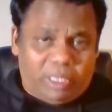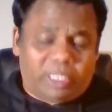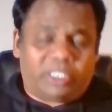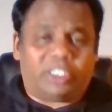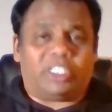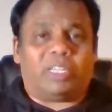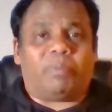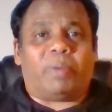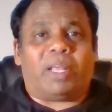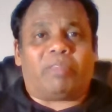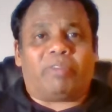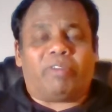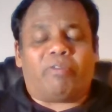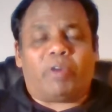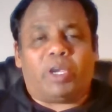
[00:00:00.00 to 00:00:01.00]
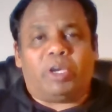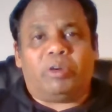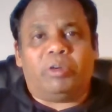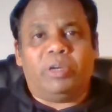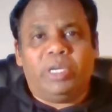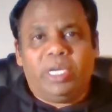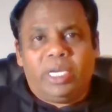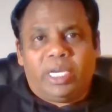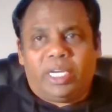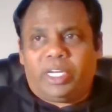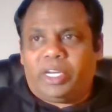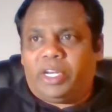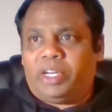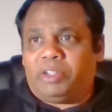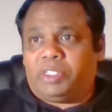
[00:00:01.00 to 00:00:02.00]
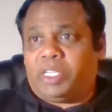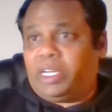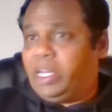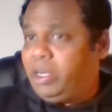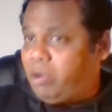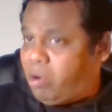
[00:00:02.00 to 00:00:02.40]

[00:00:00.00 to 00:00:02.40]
This is the pathway for you into New Zealand,